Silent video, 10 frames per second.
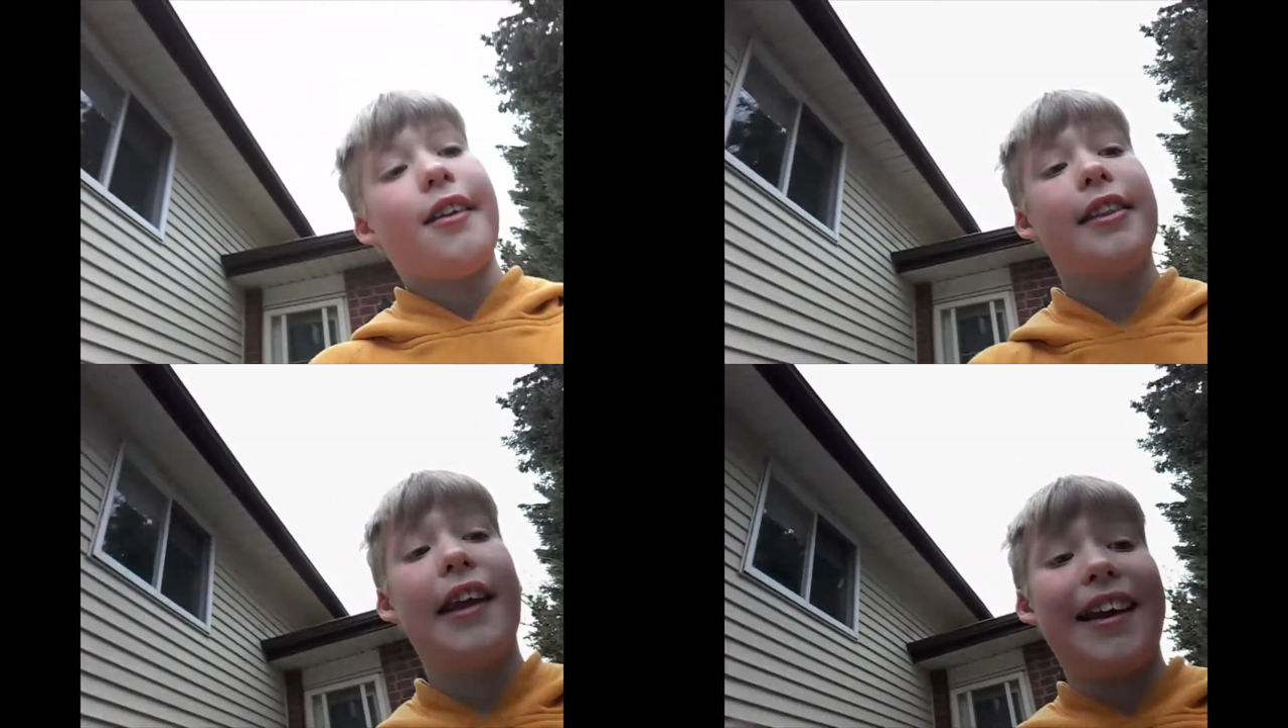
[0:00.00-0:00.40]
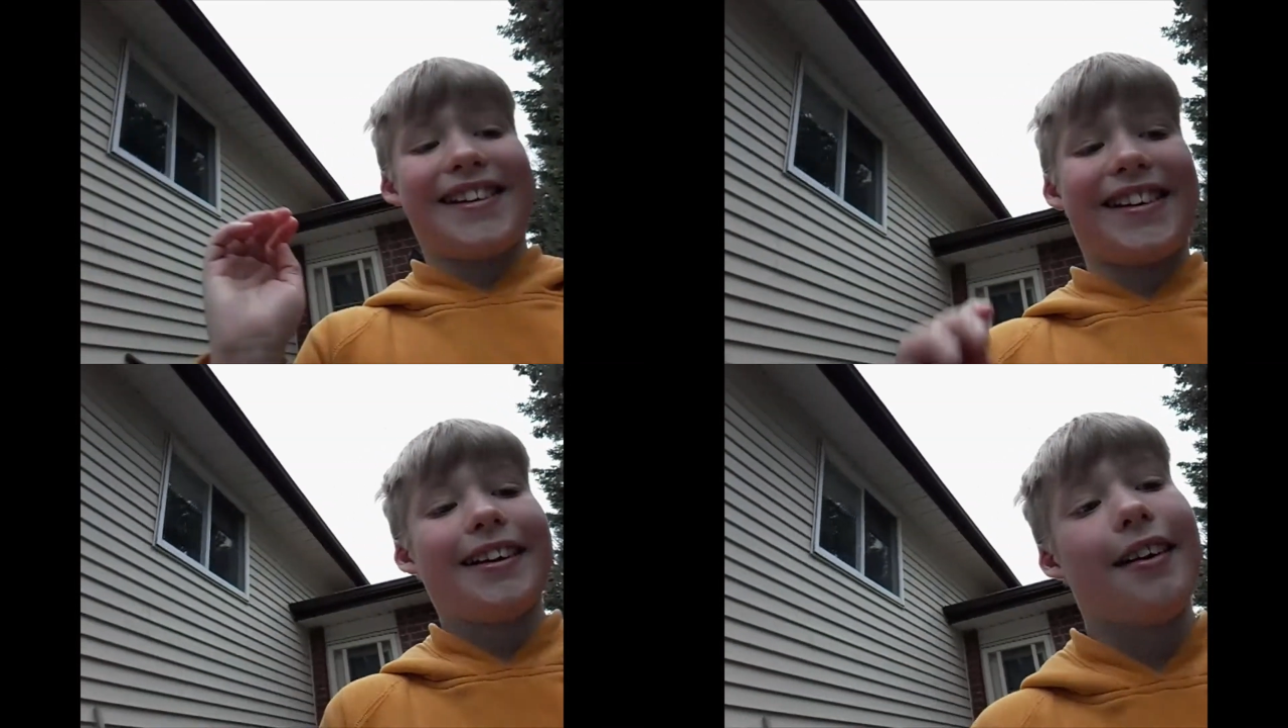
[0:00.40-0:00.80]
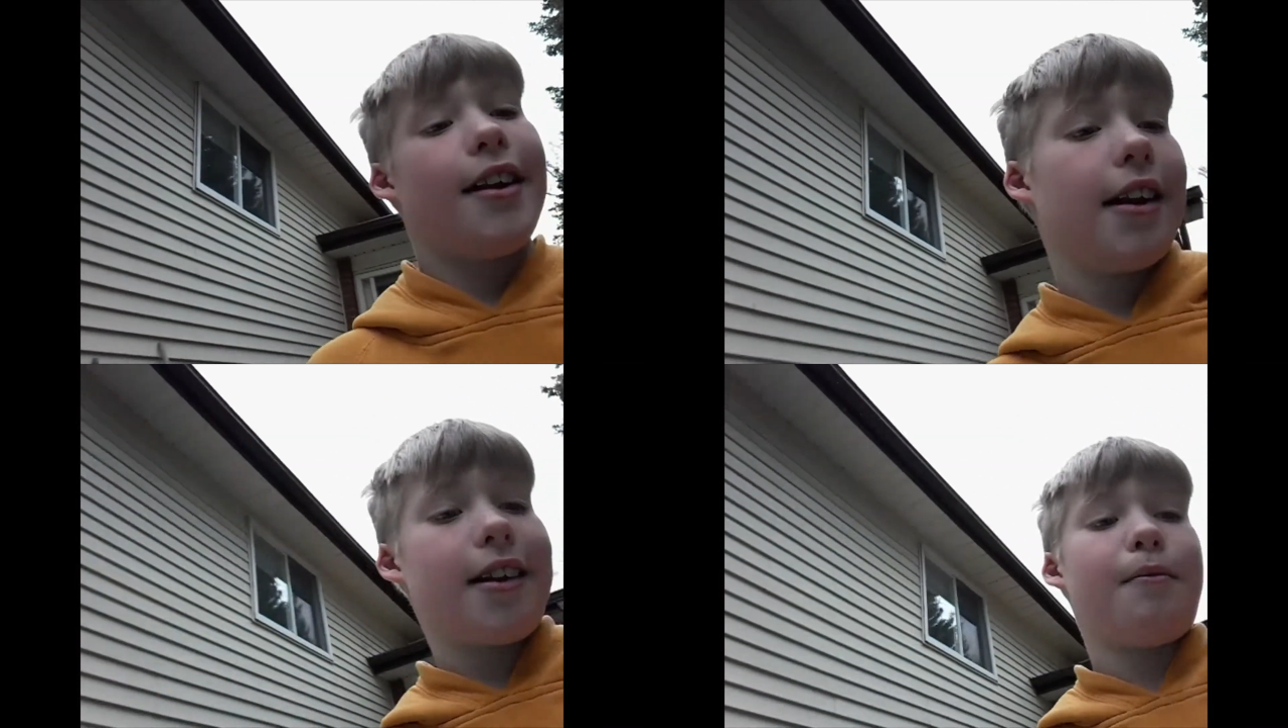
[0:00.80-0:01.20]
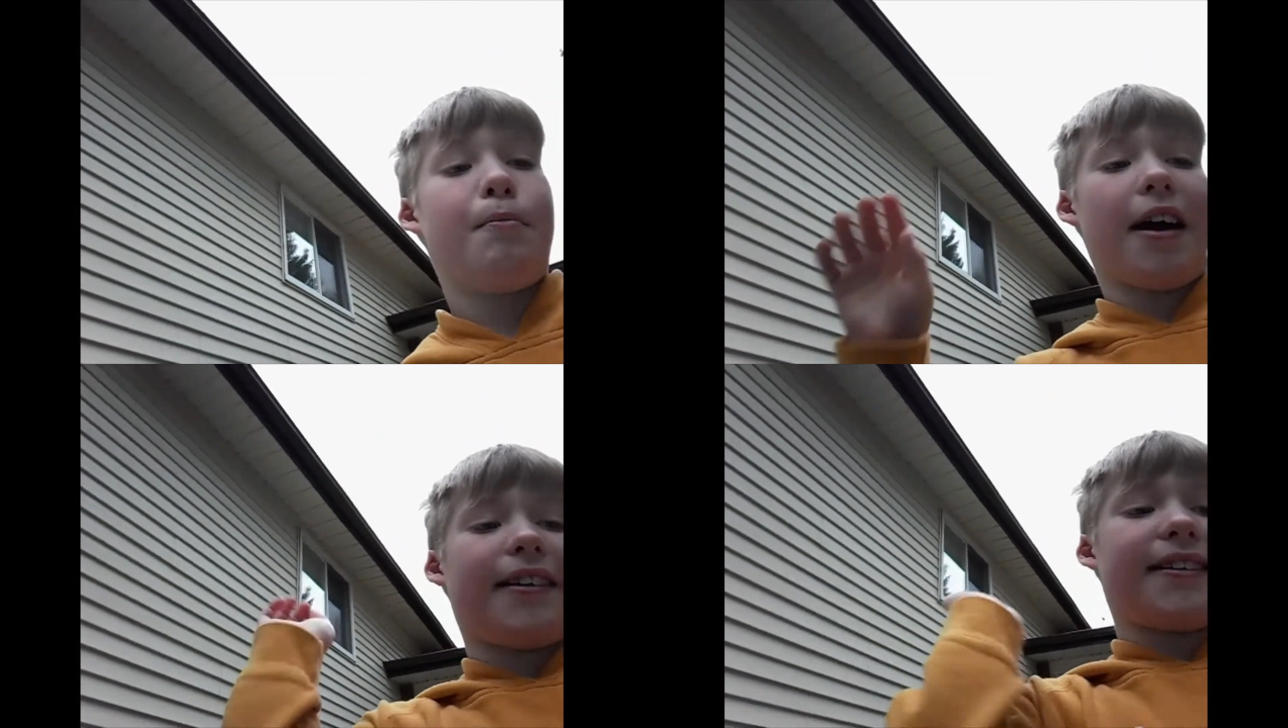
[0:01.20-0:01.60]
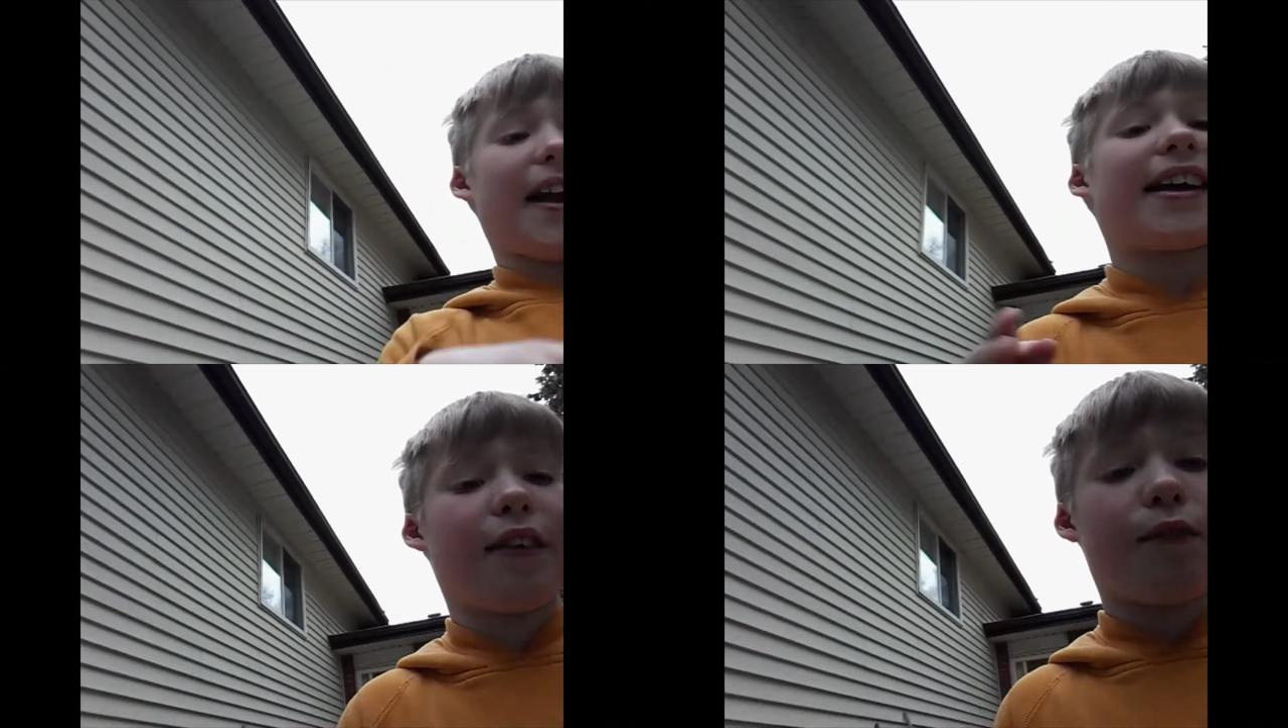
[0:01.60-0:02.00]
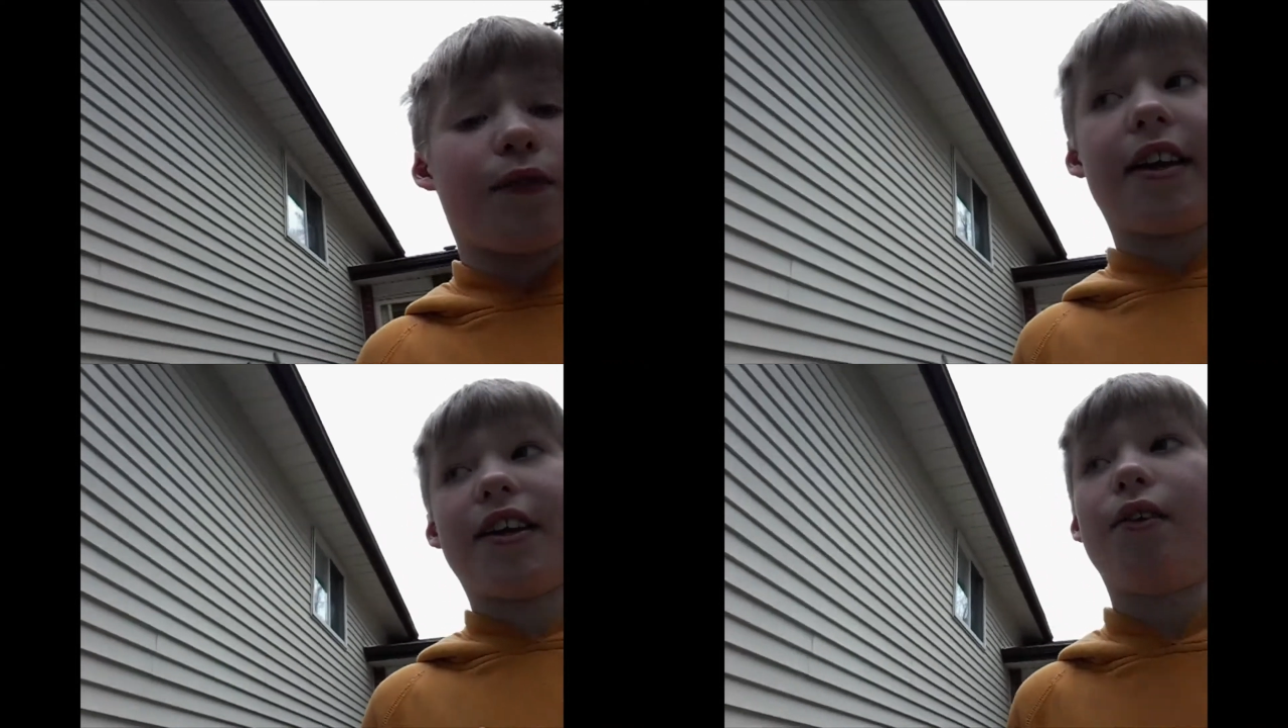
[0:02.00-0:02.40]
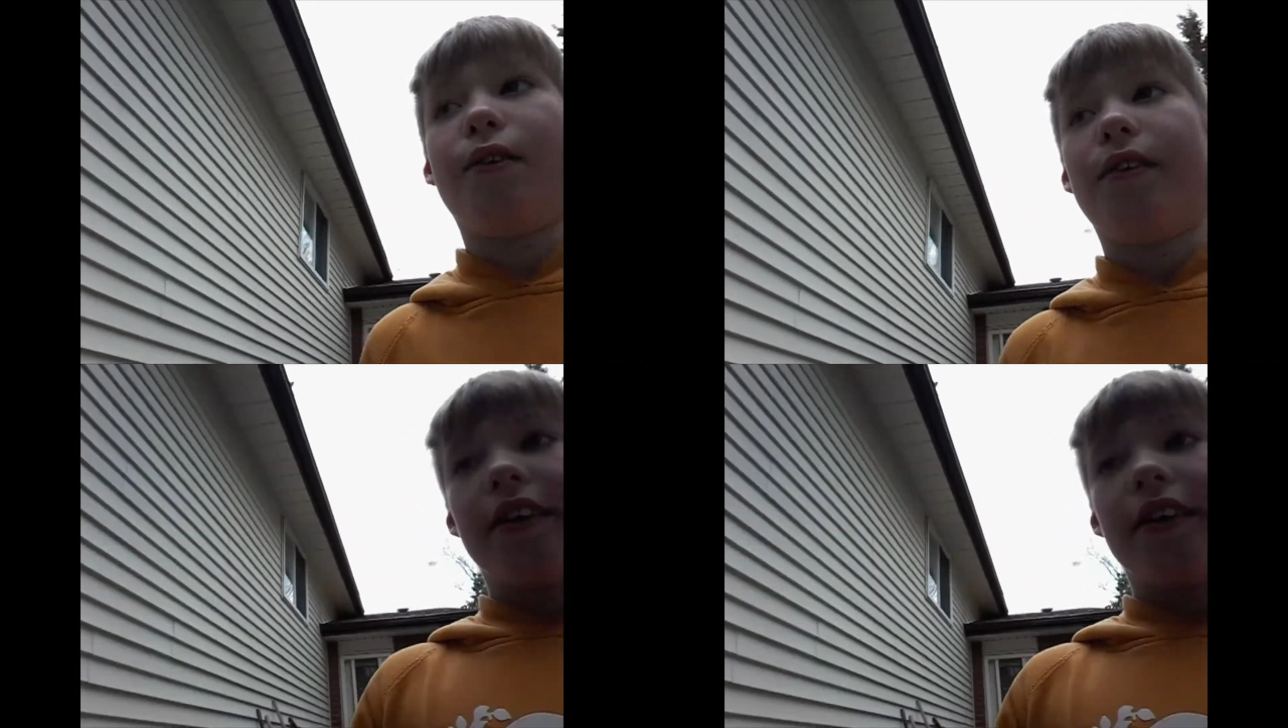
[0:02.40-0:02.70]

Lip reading: This is my second video